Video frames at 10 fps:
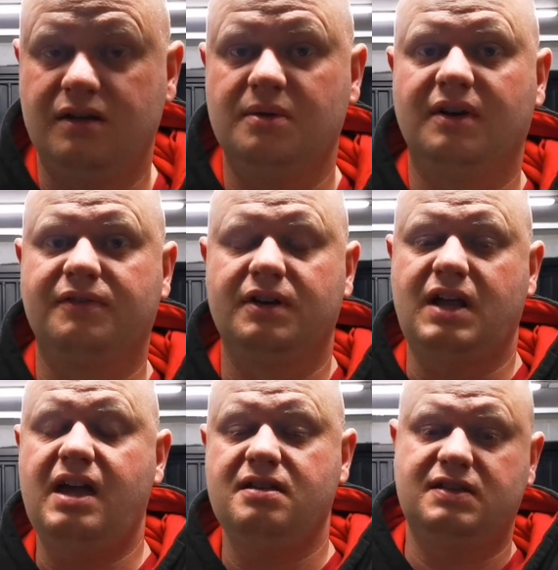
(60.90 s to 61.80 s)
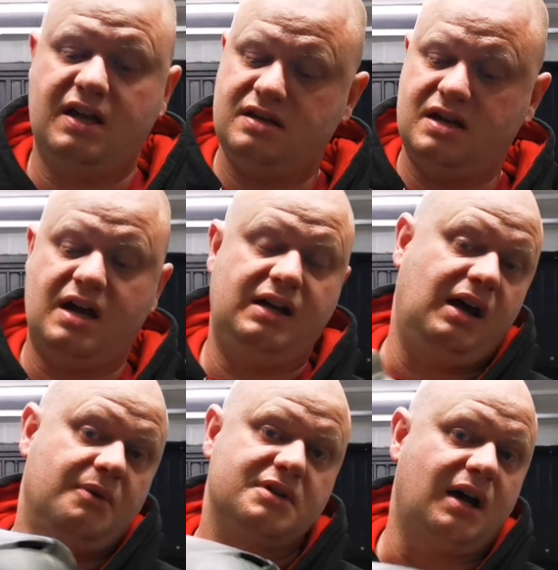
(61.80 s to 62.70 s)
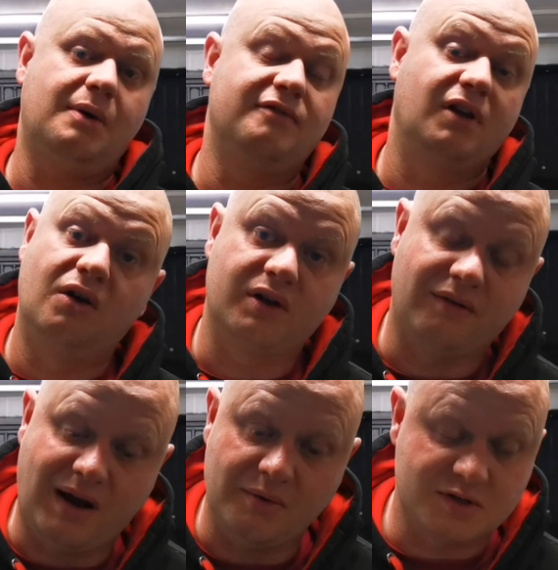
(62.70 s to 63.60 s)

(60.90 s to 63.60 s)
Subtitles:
do after 8, 10, 9 hours, however long you're out,